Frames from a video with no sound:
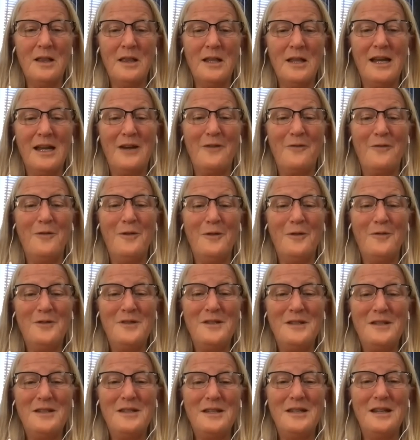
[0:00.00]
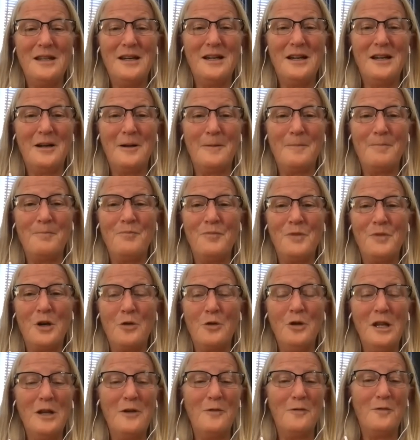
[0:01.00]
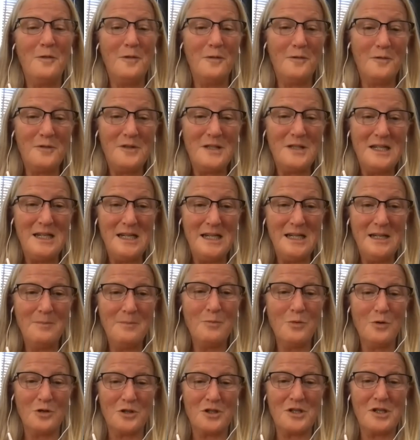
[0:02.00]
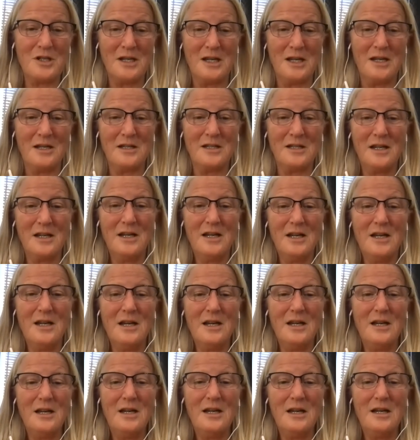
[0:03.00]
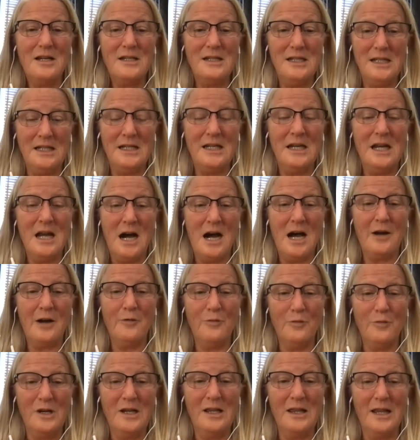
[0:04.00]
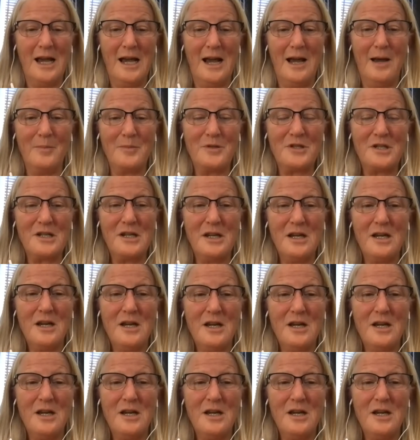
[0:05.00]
like only 15% did not relapse.